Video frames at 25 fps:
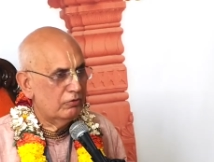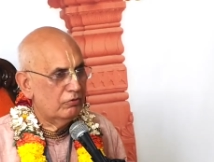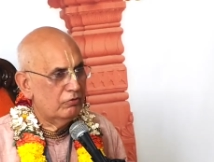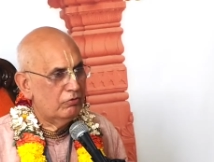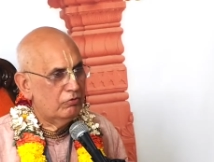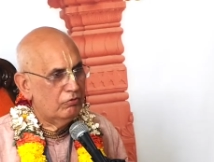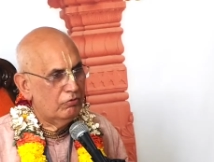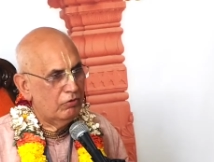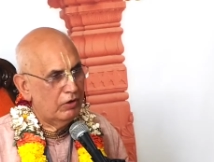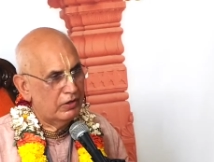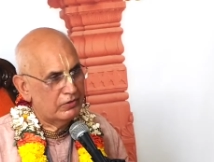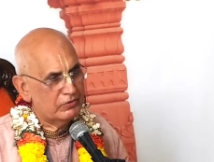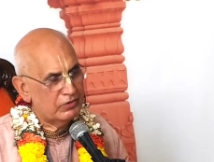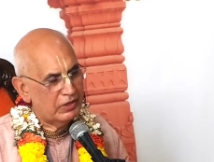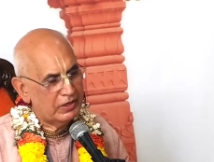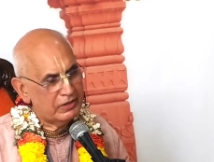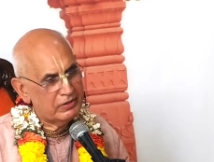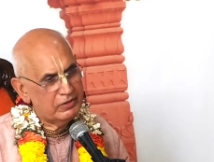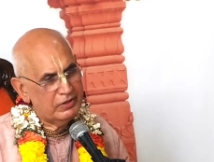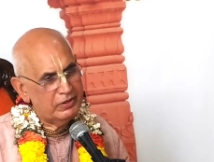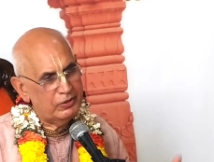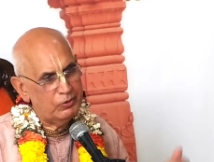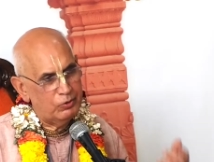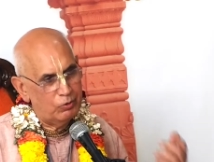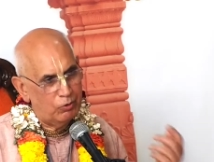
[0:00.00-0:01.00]
To
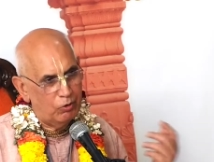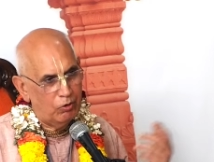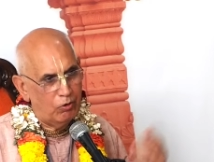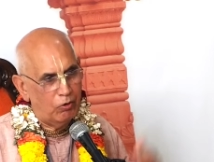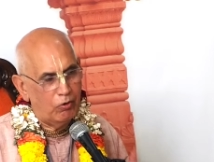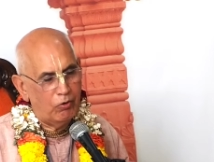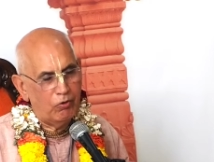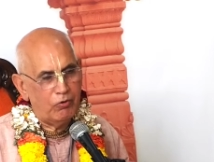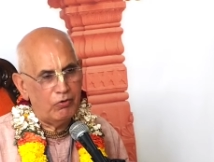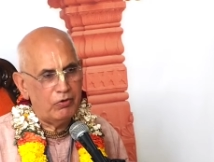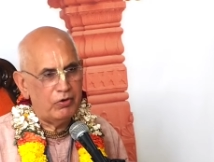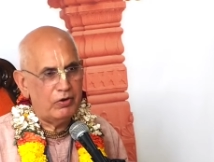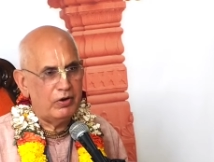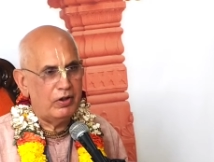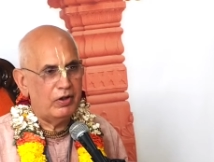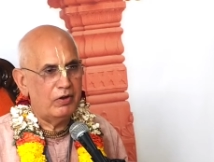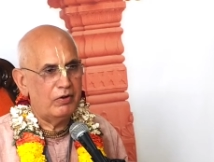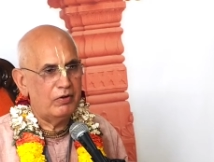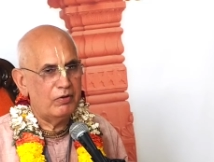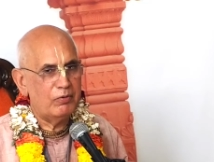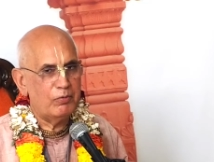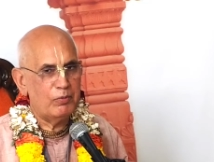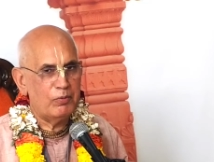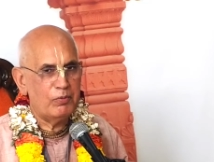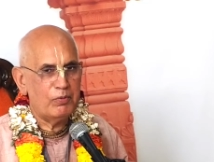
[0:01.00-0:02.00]
exactly know
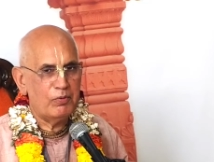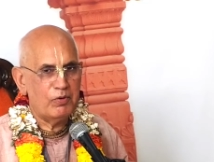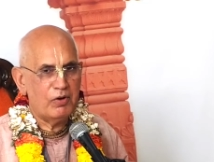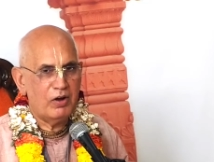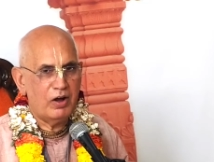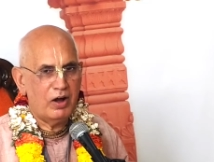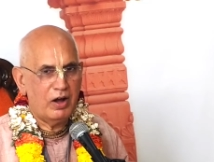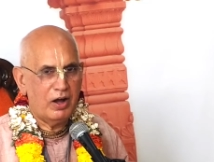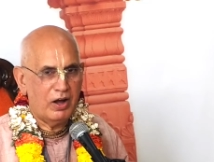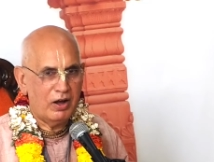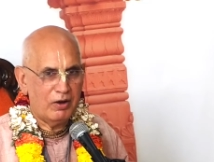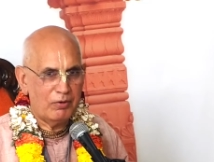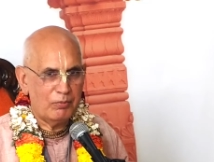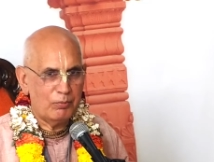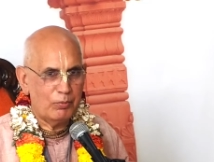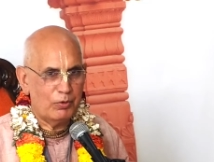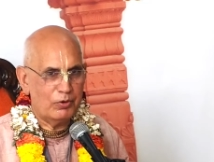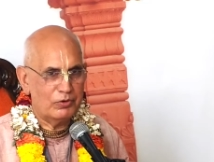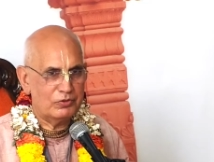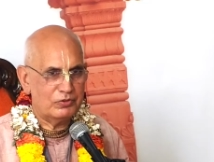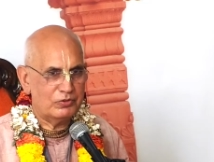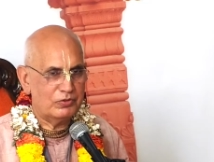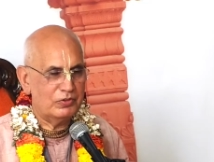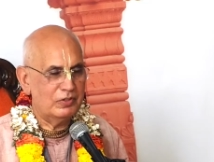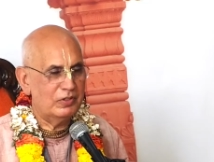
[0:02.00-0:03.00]

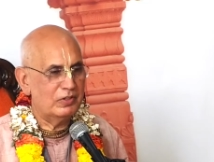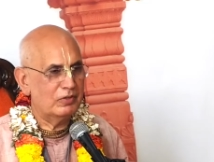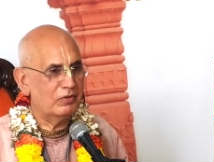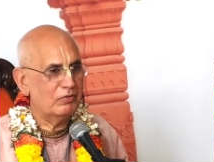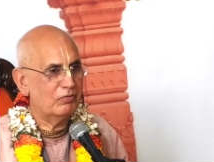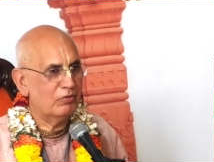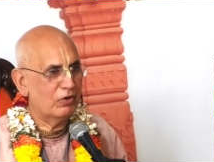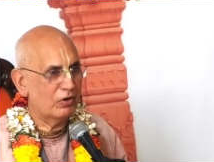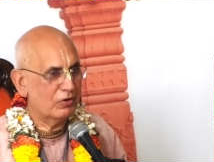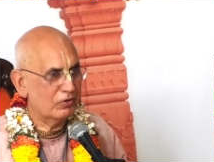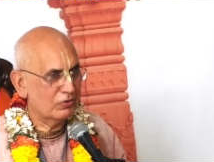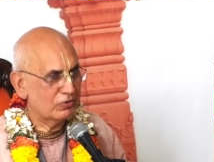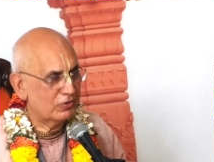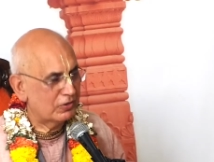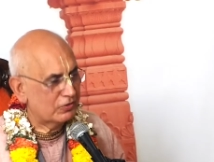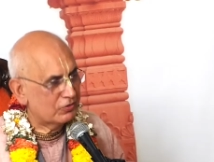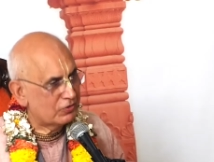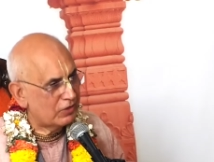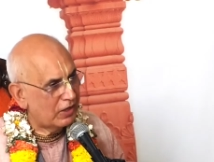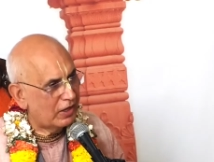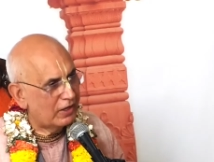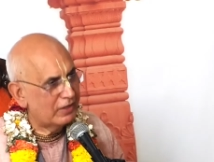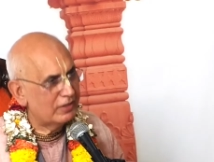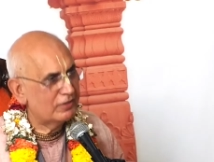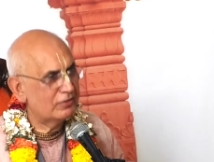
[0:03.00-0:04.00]
what was the
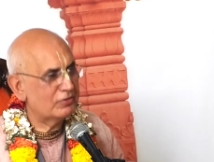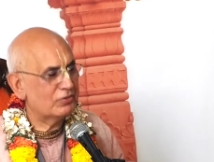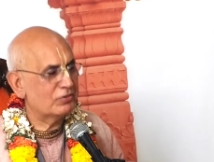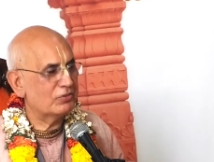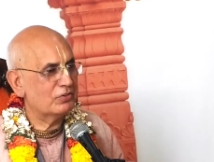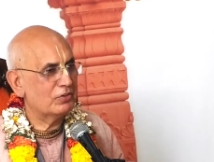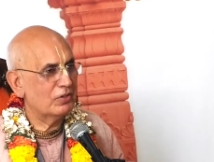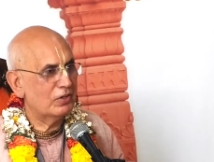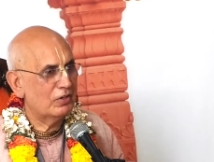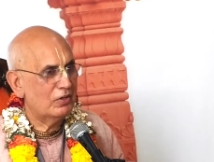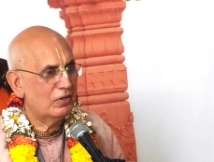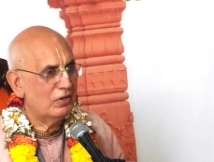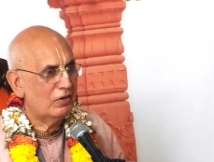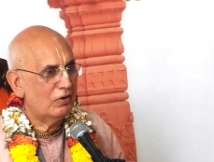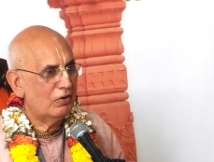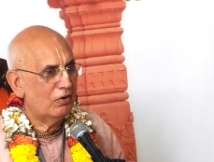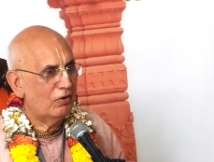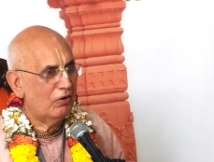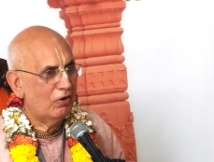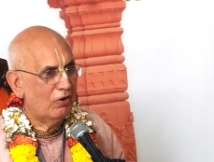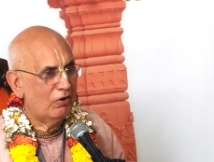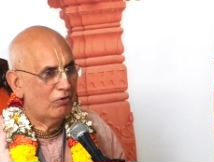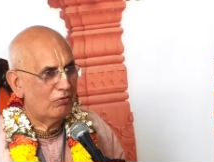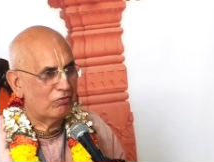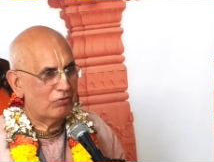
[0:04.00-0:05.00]
size
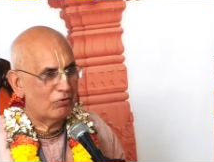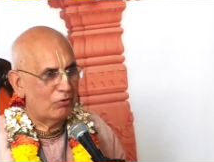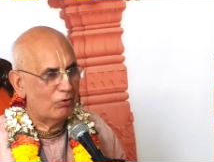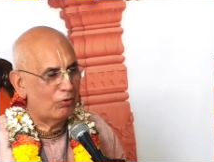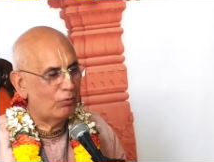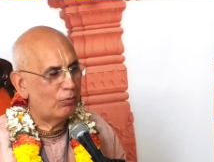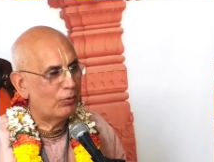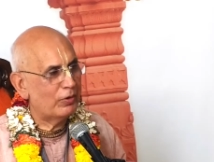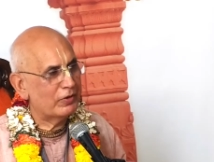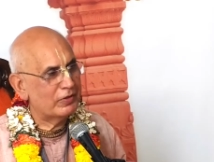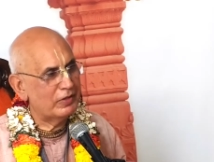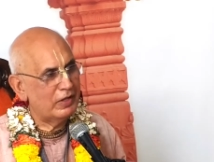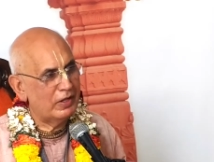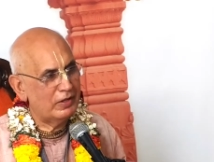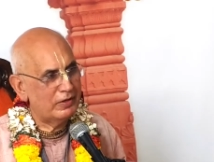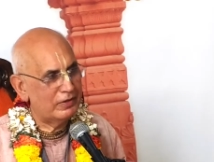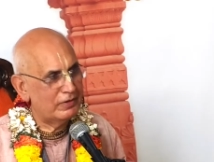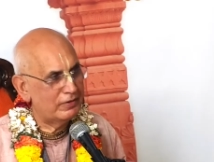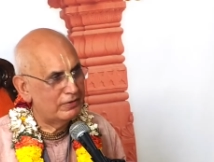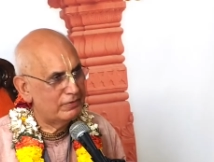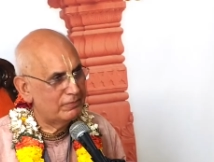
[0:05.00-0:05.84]
of Govardhan,